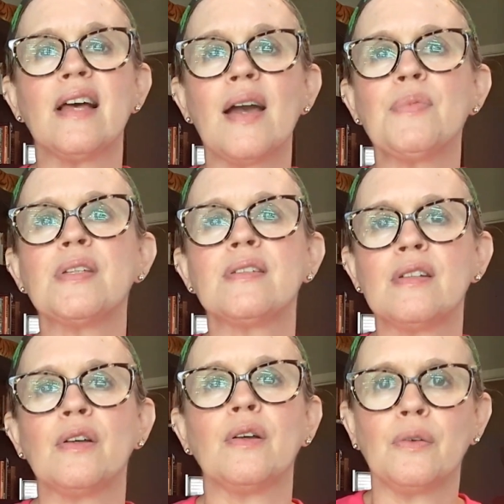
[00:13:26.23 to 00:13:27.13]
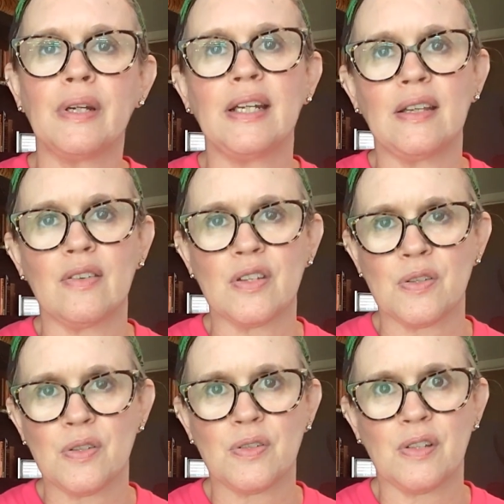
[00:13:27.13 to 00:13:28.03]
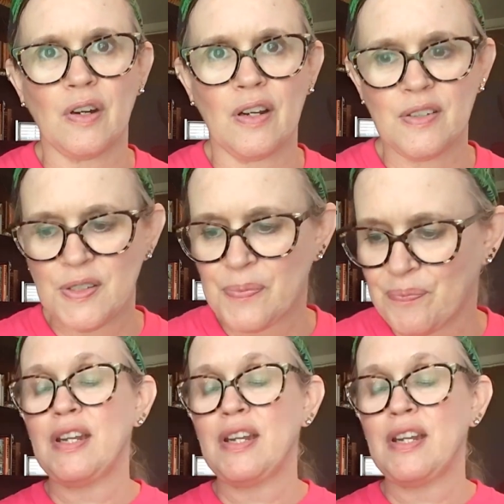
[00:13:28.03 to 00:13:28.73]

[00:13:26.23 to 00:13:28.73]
I'm still reading this series.